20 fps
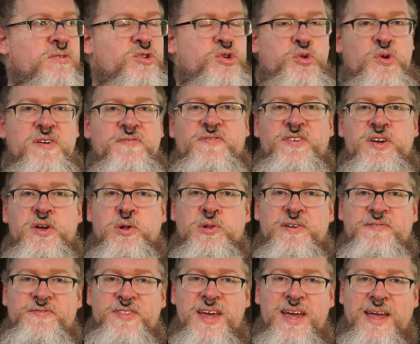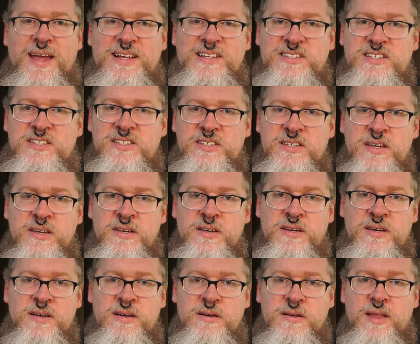trivial of things
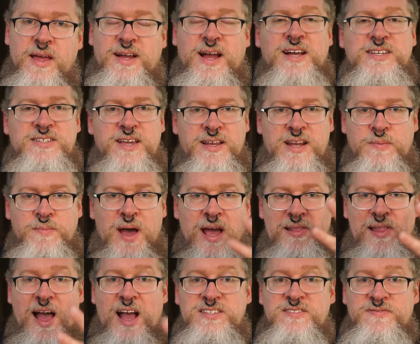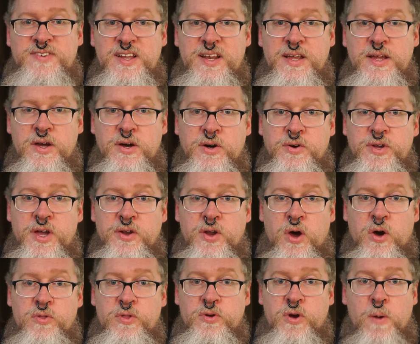like I said in my last video, you
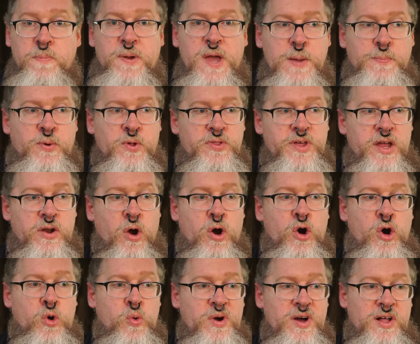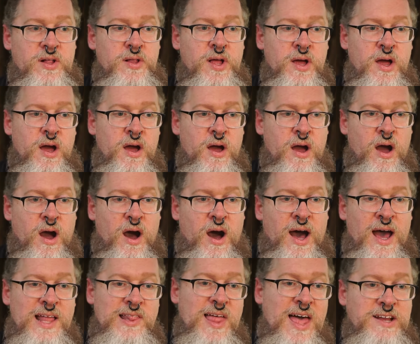know, there are people that, oh, well,
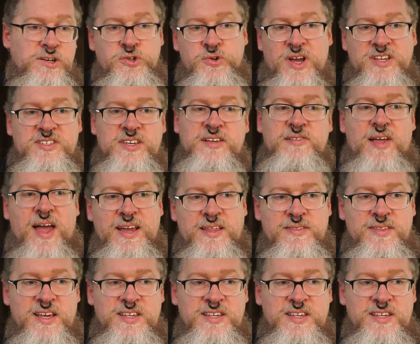I like dressing like